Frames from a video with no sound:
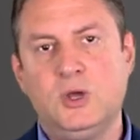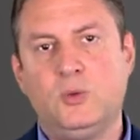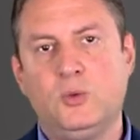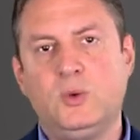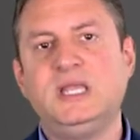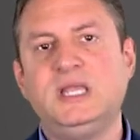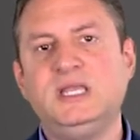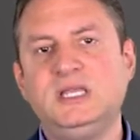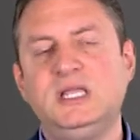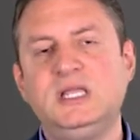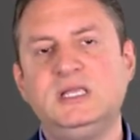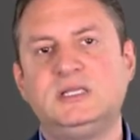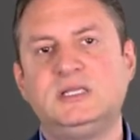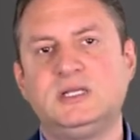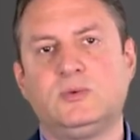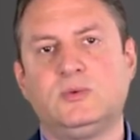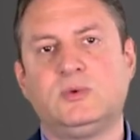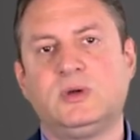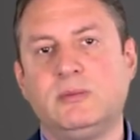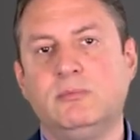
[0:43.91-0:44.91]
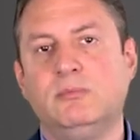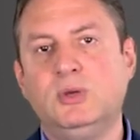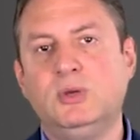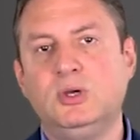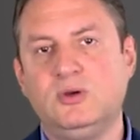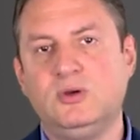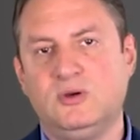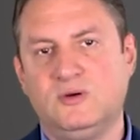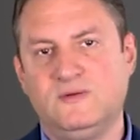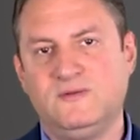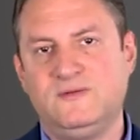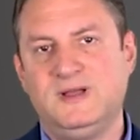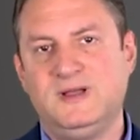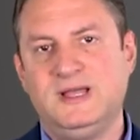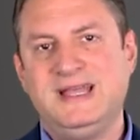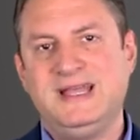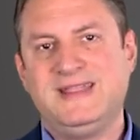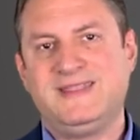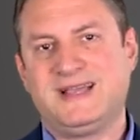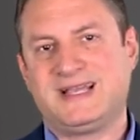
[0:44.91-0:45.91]
We need to remove
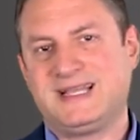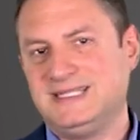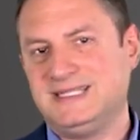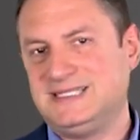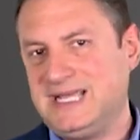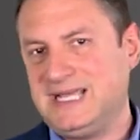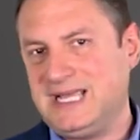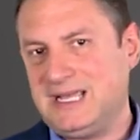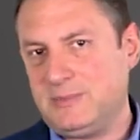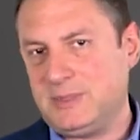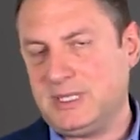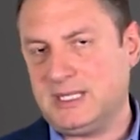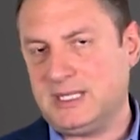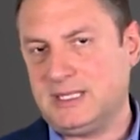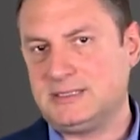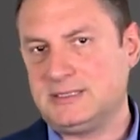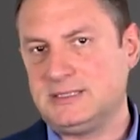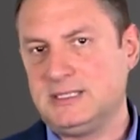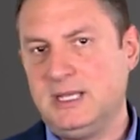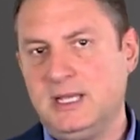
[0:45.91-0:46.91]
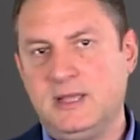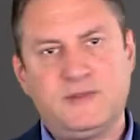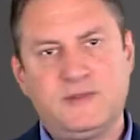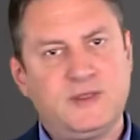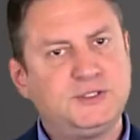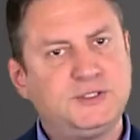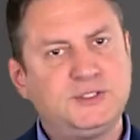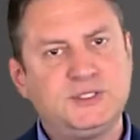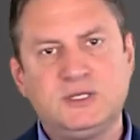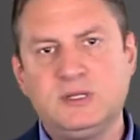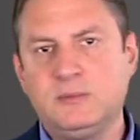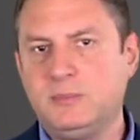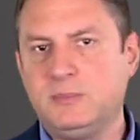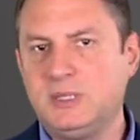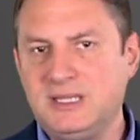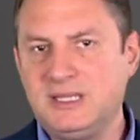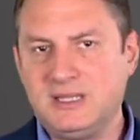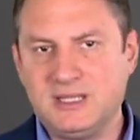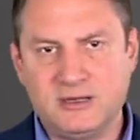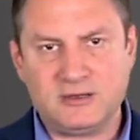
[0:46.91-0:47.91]
the contaminants that shouldn't
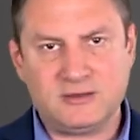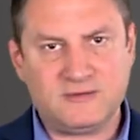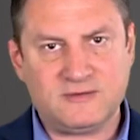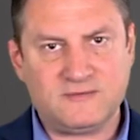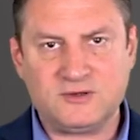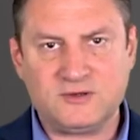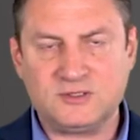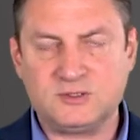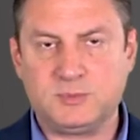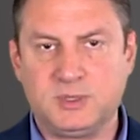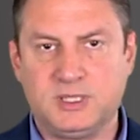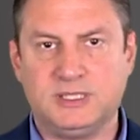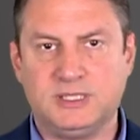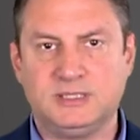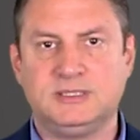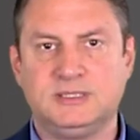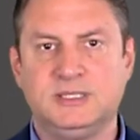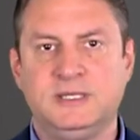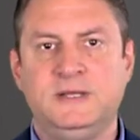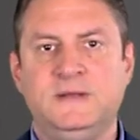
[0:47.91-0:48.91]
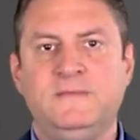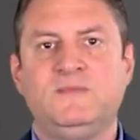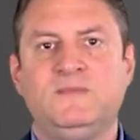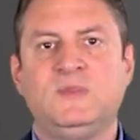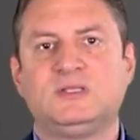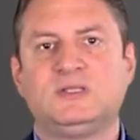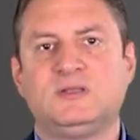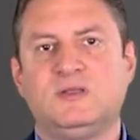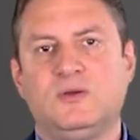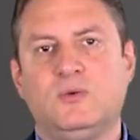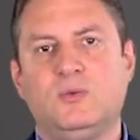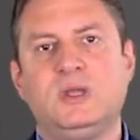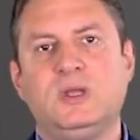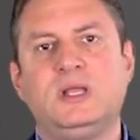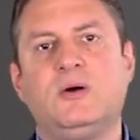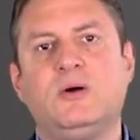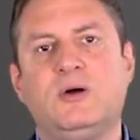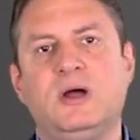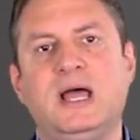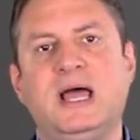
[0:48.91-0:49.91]
be there in the first place, so that we
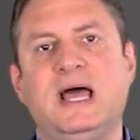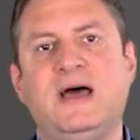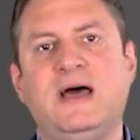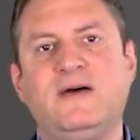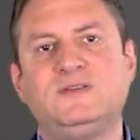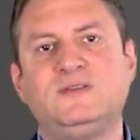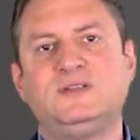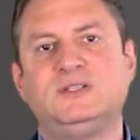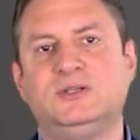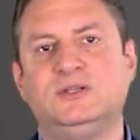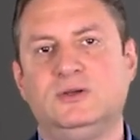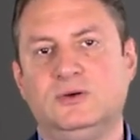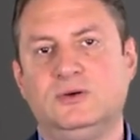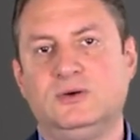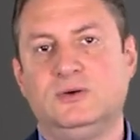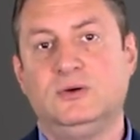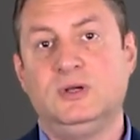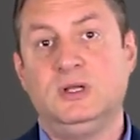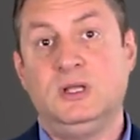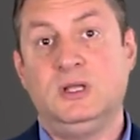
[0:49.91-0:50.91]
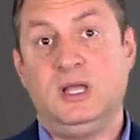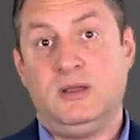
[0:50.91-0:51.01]
don't have to,